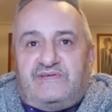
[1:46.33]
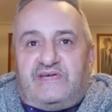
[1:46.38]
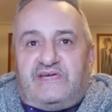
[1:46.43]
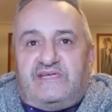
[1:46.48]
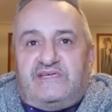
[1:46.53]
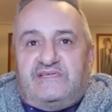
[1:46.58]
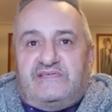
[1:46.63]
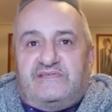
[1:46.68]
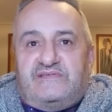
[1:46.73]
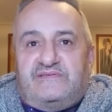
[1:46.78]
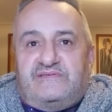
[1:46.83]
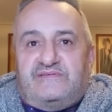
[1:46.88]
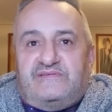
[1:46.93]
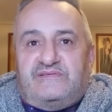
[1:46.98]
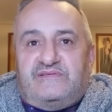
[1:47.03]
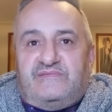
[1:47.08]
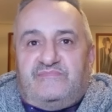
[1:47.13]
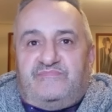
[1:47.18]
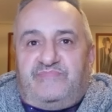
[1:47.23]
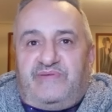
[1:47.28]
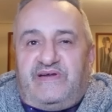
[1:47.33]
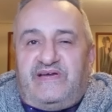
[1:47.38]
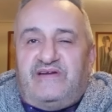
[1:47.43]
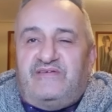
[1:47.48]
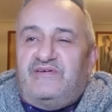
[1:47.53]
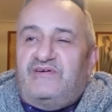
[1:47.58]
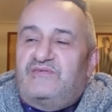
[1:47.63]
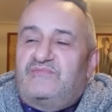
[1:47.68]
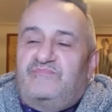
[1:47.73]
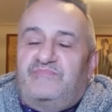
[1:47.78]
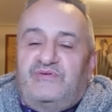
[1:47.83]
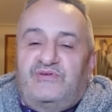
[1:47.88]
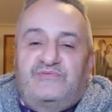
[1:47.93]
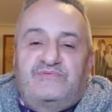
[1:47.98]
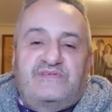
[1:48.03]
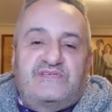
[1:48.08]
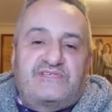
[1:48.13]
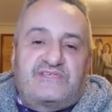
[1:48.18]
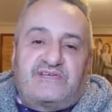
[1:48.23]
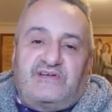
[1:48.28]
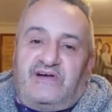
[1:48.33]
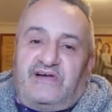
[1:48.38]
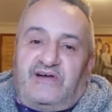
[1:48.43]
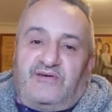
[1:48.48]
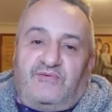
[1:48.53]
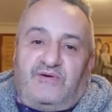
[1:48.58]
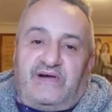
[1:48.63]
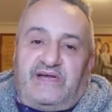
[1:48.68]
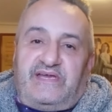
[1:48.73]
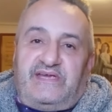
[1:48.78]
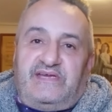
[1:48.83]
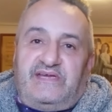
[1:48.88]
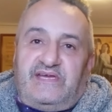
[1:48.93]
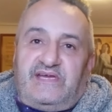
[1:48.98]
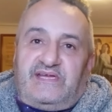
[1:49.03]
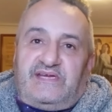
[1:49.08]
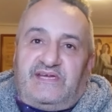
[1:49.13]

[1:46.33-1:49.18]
And Pero blew this guy away.